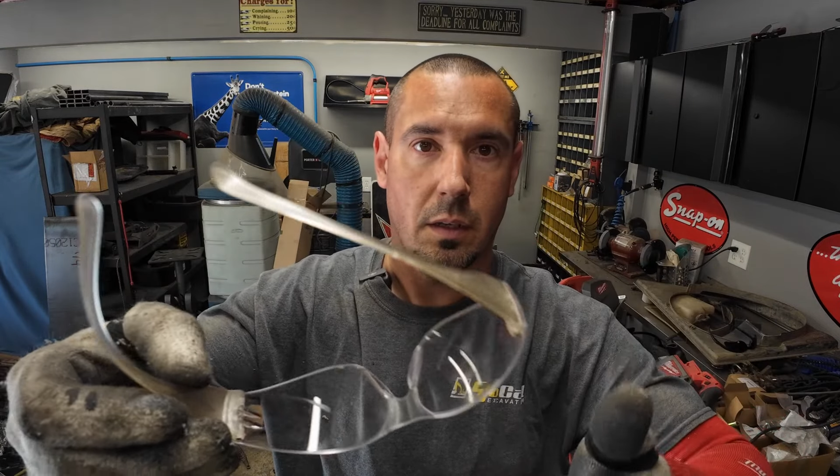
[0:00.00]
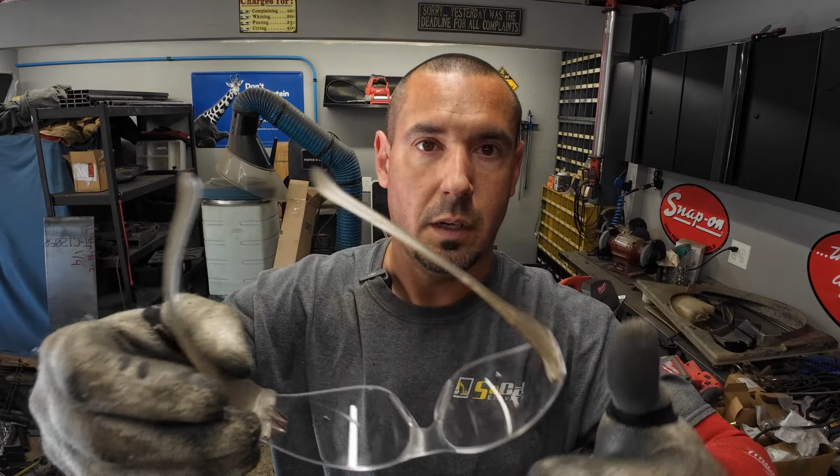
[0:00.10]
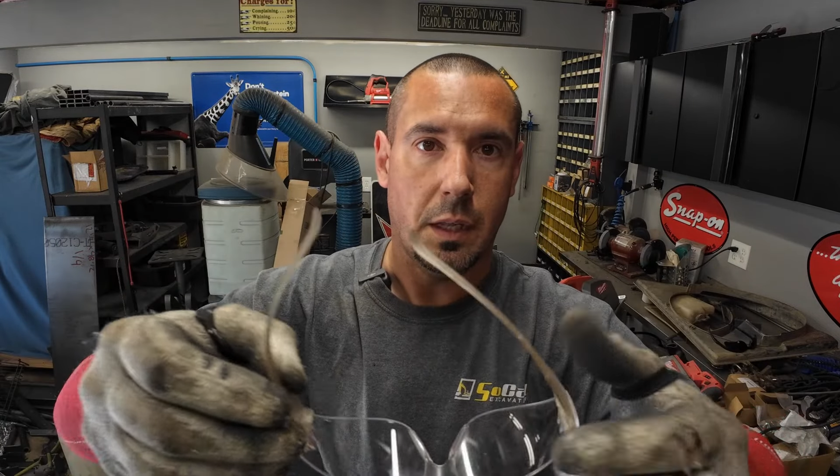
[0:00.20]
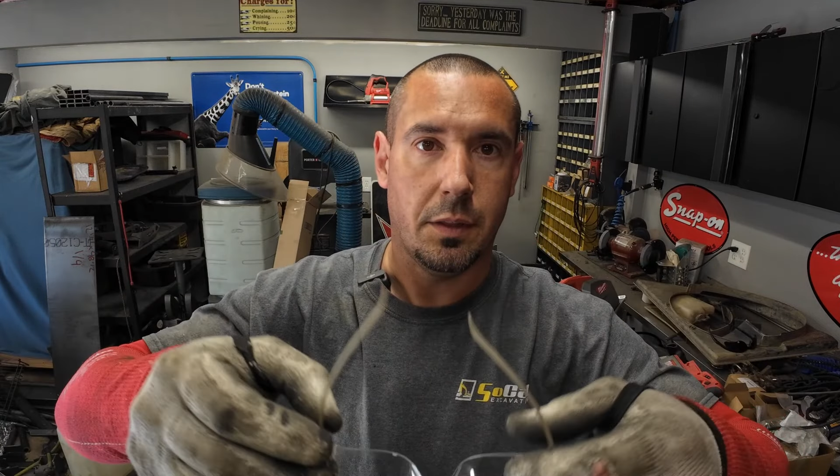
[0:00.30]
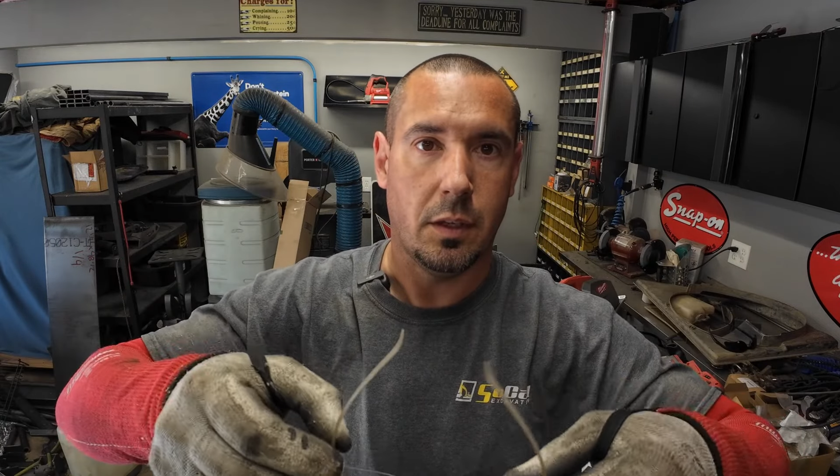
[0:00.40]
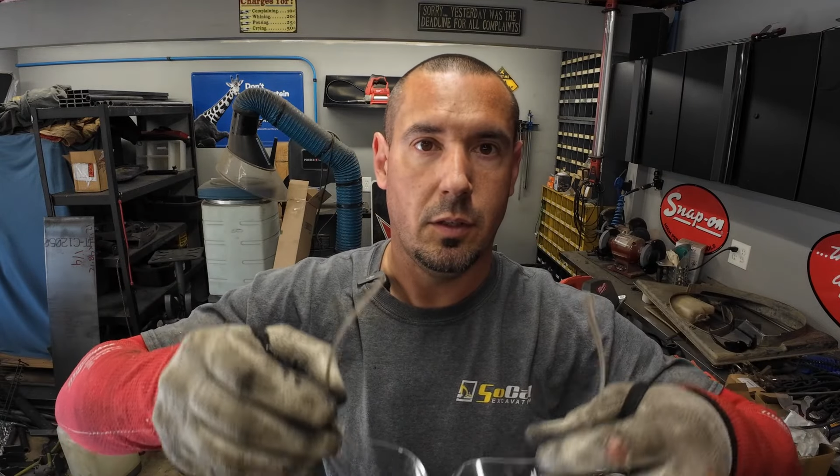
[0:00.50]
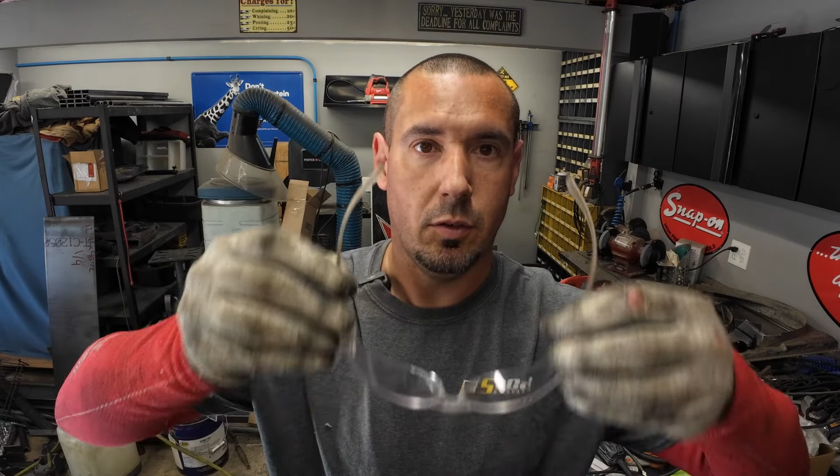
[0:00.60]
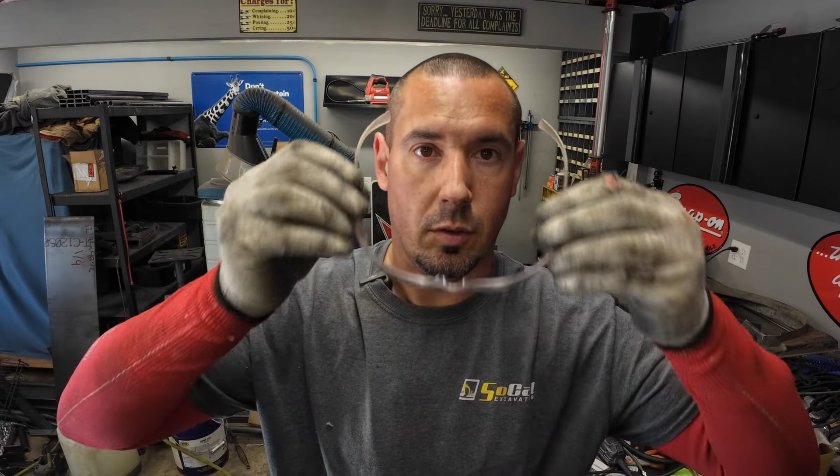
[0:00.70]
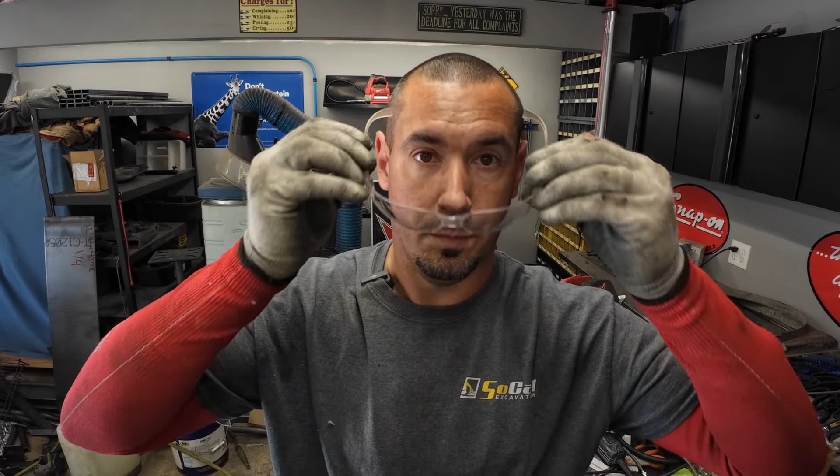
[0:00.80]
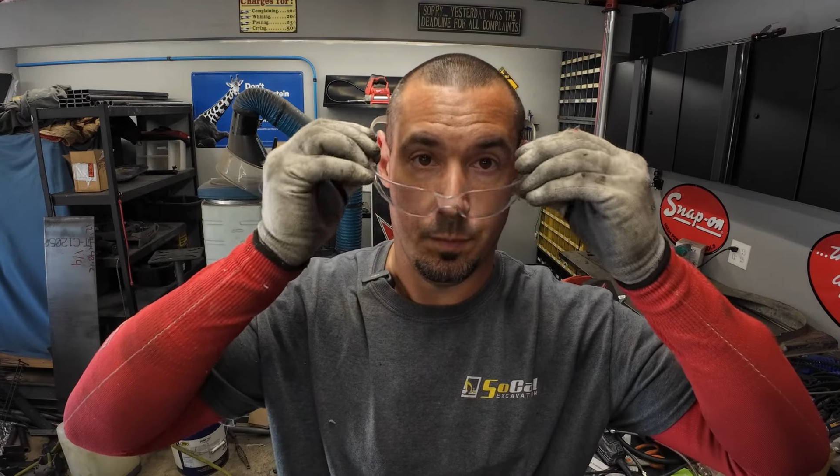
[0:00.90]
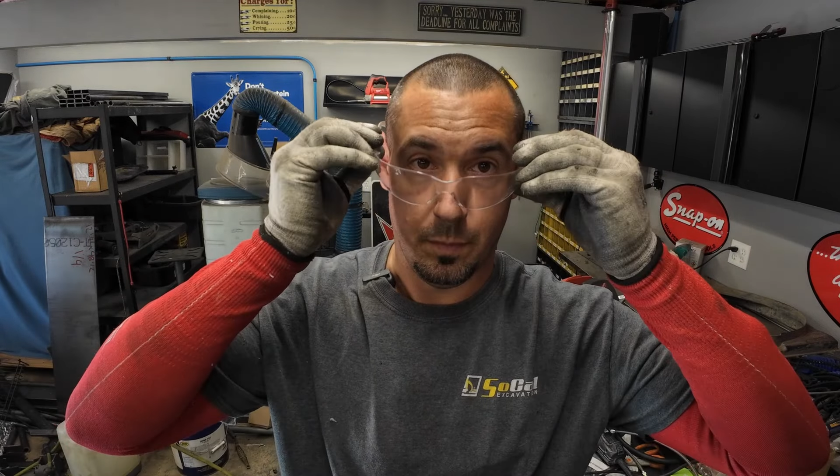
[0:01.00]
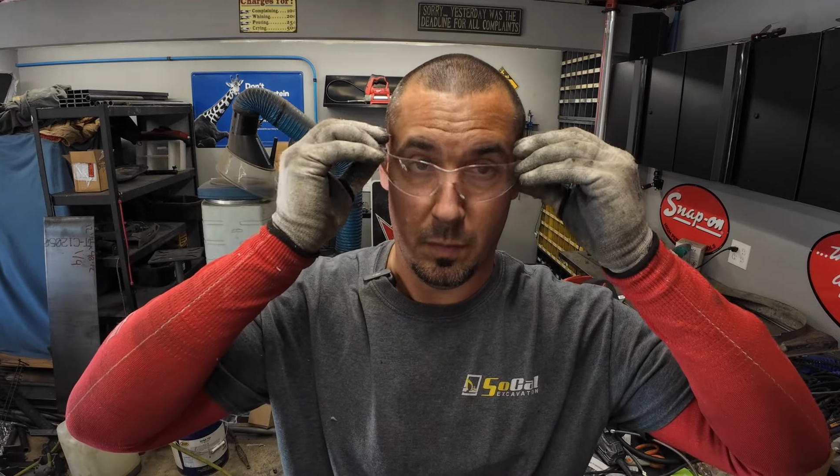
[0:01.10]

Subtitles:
nothing to them.